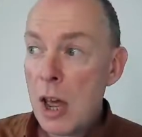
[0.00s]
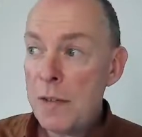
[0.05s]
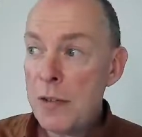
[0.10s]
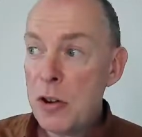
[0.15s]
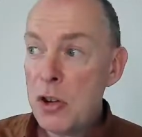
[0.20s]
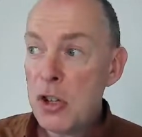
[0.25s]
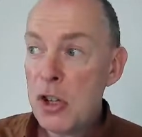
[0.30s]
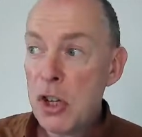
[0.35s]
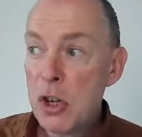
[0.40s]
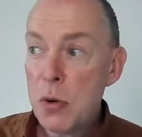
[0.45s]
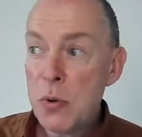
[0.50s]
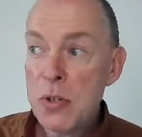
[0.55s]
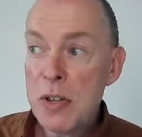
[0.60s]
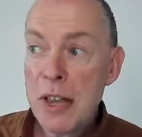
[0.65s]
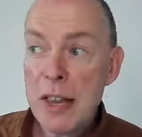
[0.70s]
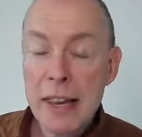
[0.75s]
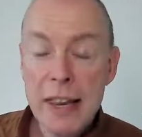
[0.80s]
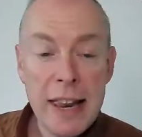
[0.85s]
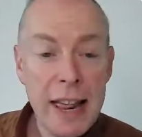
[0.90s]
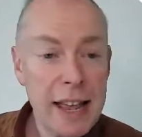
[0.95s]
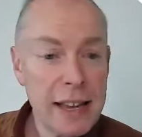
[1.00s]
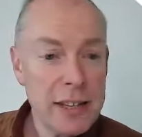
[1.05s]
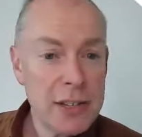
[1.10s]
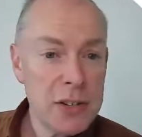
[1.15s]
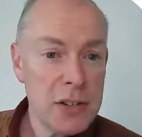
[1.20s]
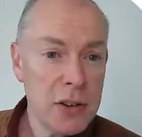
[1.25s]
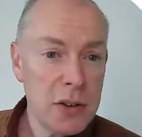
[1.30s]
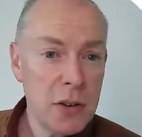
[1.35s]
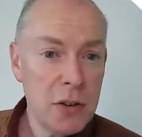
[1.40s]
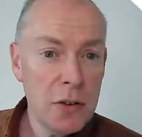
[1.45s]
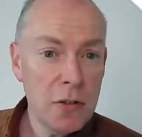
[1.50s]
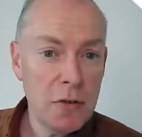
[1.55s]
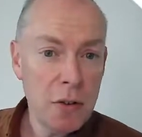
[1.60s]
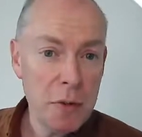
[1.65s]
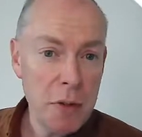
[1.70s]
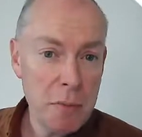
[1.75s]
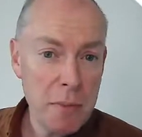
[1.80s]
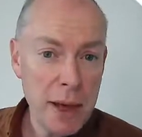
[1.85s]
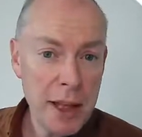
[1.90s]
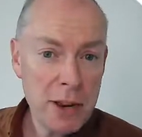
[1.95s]
you choose List from the
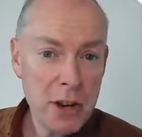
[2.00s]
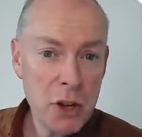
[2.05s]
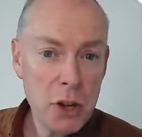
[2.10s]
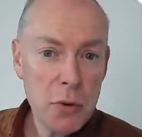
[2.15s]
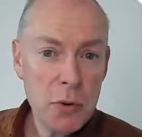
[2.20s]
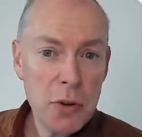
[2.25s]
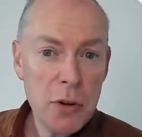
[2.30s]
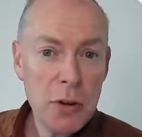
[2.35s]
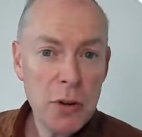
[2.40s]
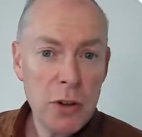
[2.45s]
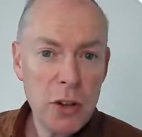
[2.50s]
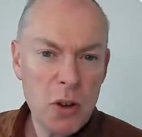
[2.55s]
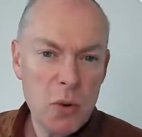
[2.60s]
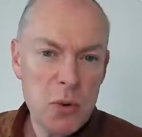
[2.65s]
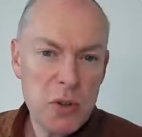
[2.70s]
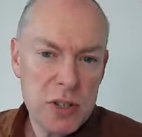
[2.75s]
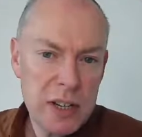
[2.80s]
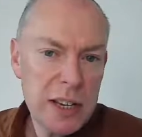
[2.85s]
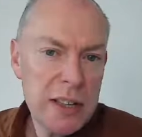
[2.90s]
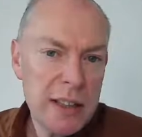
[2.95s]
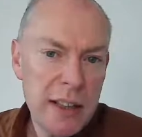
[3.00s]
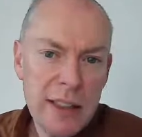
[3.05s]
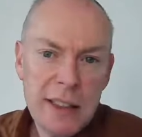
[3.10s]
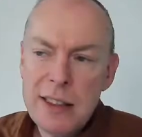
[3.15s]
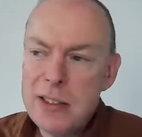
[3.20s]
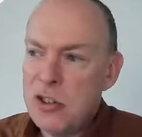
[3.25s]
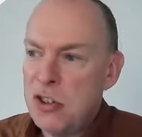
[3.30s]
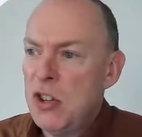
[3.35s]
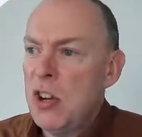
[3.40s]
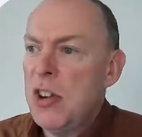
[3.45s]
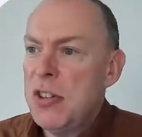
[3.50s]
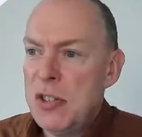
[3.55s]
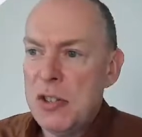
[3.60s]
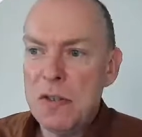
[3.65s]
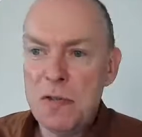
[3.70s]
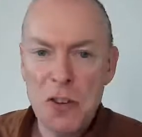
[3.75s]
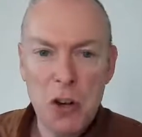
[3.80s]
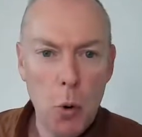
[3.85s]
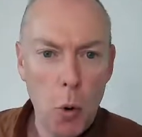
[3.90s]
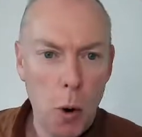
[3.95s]
menu, you'll see that there's just a
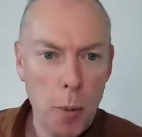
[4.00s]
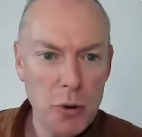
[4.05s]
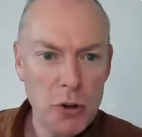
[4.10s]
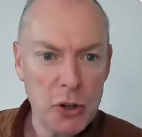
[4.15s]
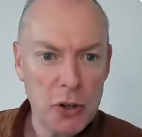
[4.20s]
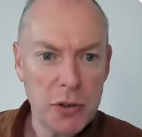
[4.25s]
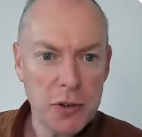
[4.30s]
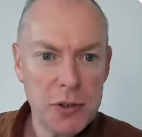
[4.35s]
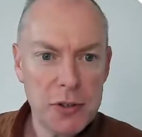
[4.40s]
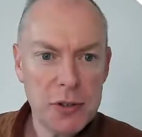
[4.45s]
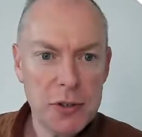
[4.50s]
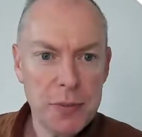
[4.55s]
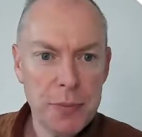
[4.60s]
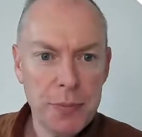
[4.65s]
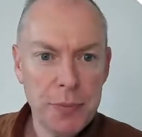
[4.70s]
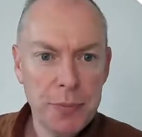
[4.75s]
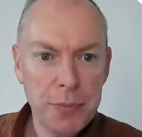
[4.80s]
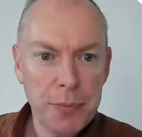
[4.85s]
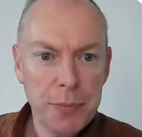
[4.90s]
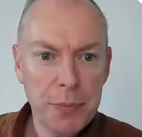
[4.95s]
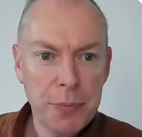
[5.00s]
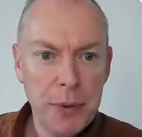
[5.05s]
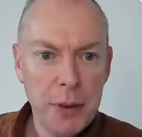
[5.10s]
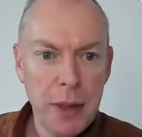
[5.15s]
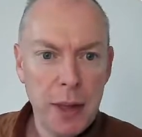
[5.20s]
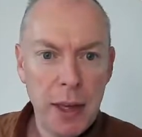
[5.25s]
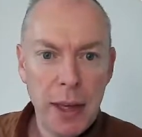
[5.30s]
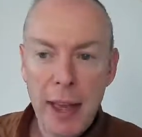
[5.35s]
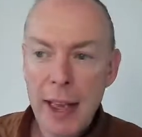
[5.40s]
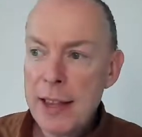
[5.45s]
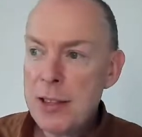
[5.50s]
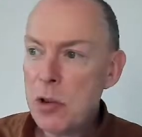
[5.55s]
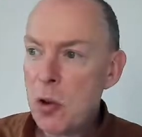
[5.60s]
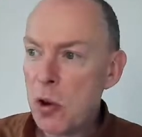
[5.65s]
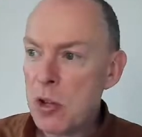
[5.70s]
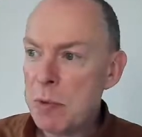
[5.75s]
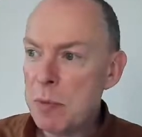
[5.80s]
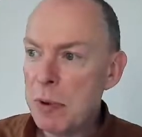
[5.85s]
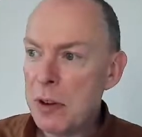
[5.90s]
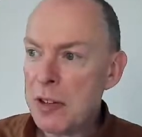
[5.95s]
few options. It's got
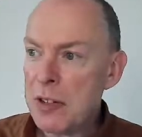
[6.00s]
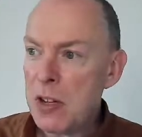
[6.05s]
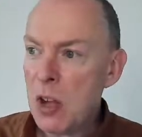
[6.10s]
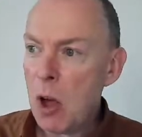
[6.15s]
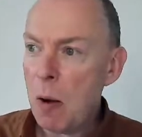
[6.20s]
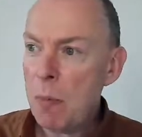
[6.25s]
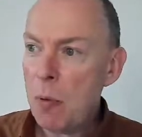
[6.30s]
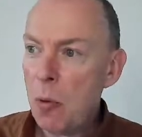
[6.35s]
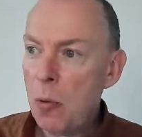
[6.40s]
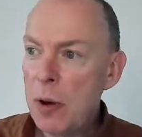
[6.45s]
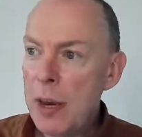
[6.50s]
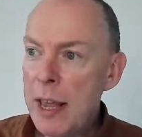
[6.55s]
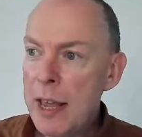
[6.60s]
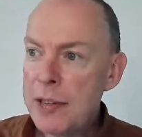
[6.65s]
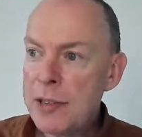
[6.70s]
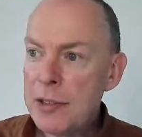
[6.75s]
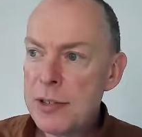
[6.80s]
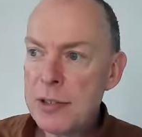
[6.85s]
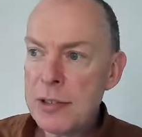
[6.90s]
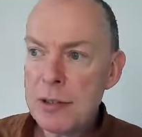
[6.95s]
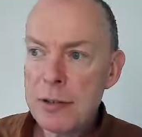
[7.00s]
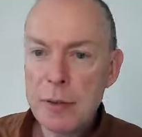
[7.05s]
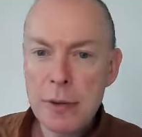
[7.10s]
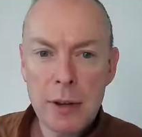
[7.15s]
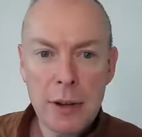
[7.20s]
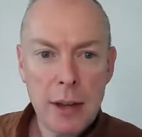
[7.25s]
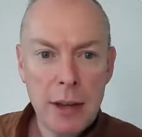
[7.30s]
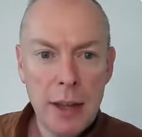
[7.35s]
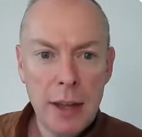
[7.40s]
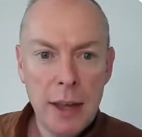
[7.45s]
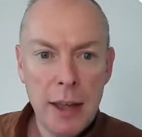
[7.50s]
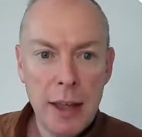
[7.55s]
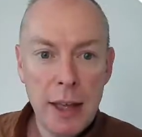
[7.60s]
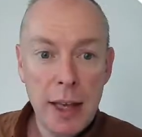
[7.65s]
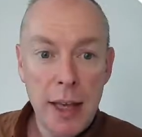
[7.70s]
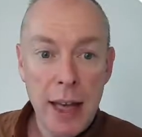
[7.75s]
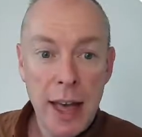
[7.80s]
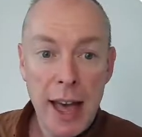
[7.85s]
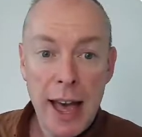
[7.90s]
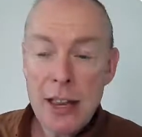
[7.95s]
some example lists,
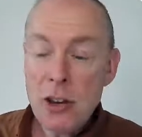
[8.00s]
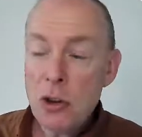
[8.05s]
and you